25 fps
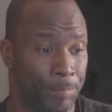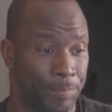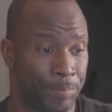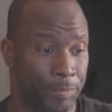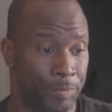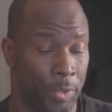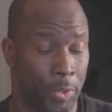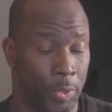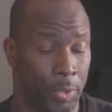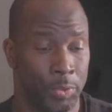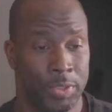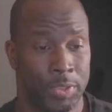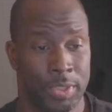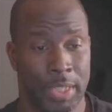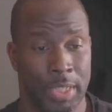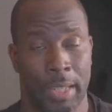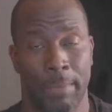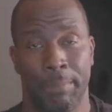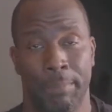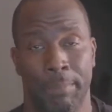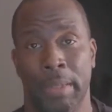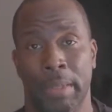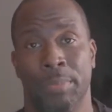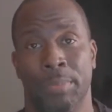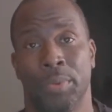those same
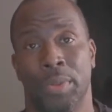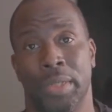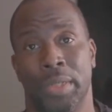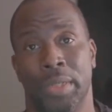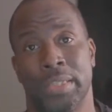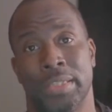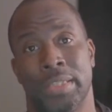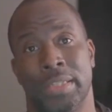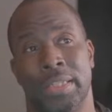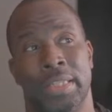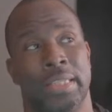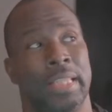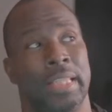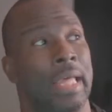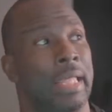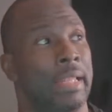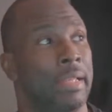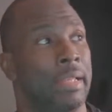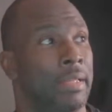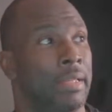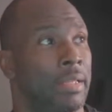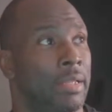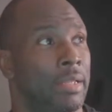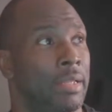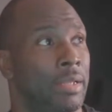people can see that
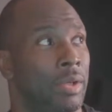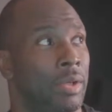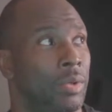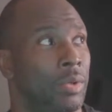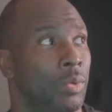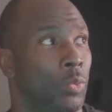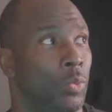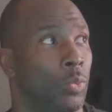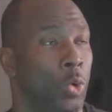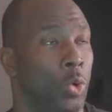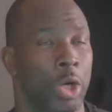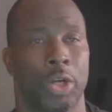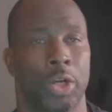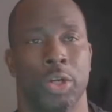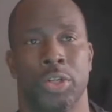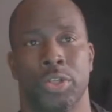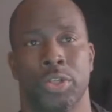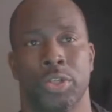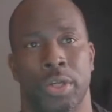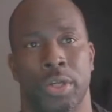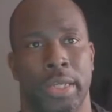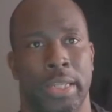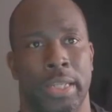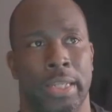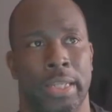workers
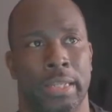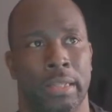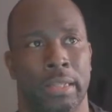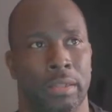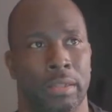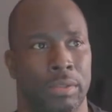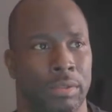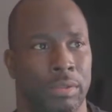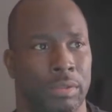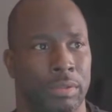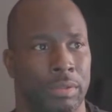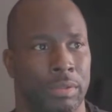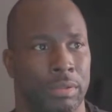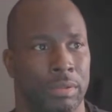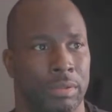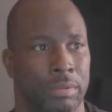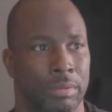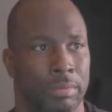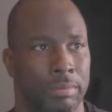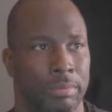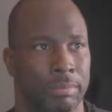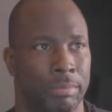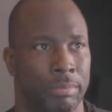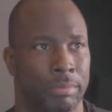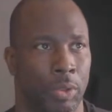are getting
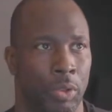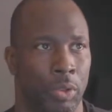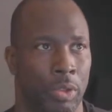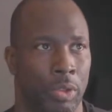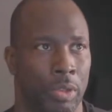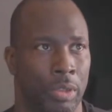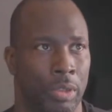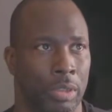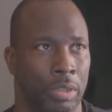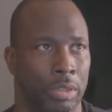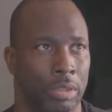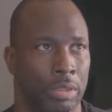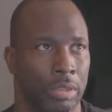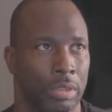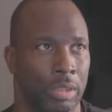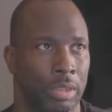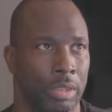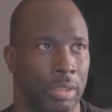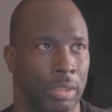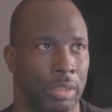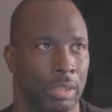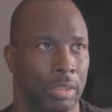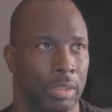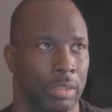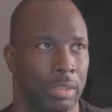more
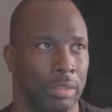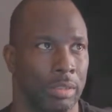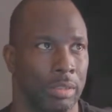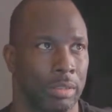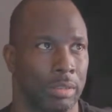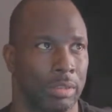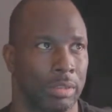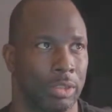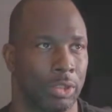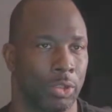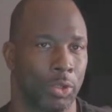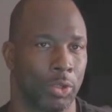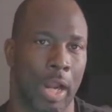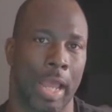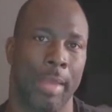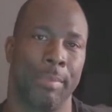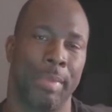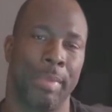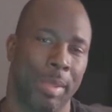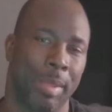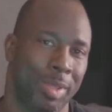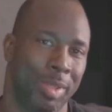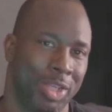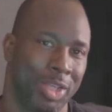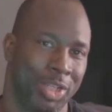uh,
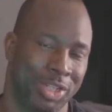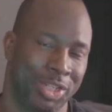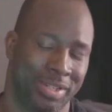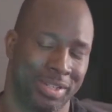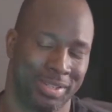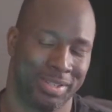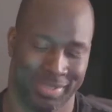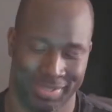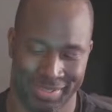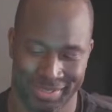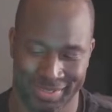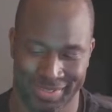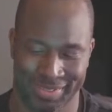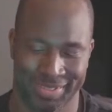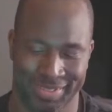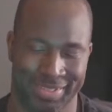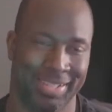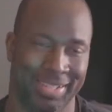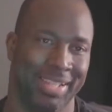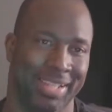crybabyish,